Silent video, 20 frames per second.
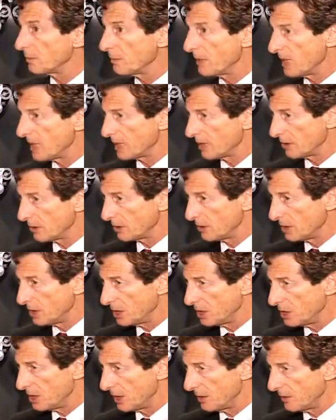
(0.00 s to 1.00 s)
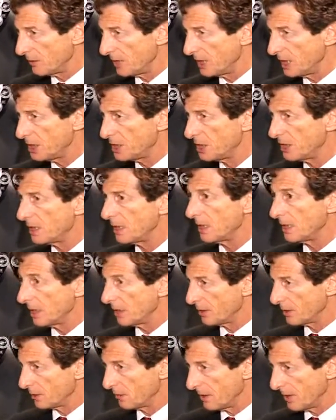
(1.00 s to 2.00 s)
for macular degeneration and
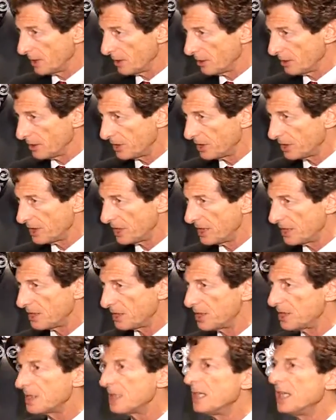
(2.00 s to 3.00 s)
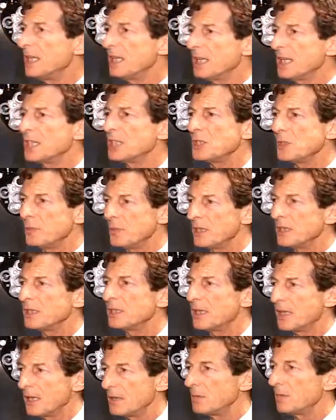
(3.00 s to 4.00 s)
other retinal diseases, they should be at
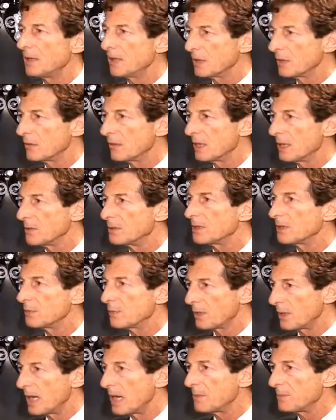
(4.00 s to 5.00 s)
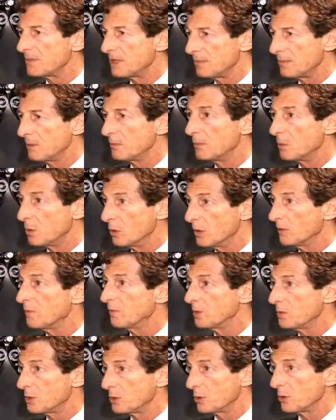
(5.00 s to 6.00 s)
10 milligrams and perhaps even more
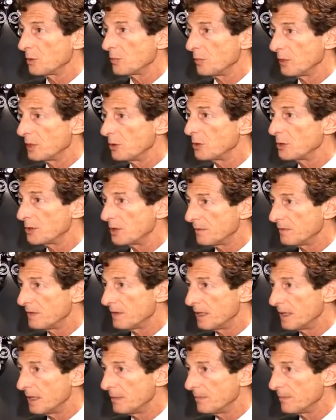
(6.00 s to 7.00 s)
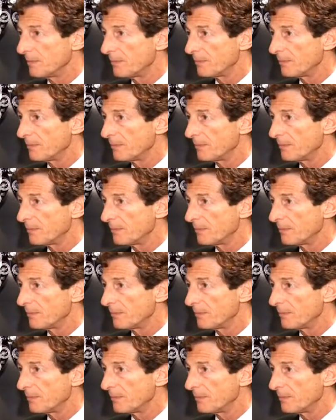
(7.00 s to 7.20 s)
for short periods of time.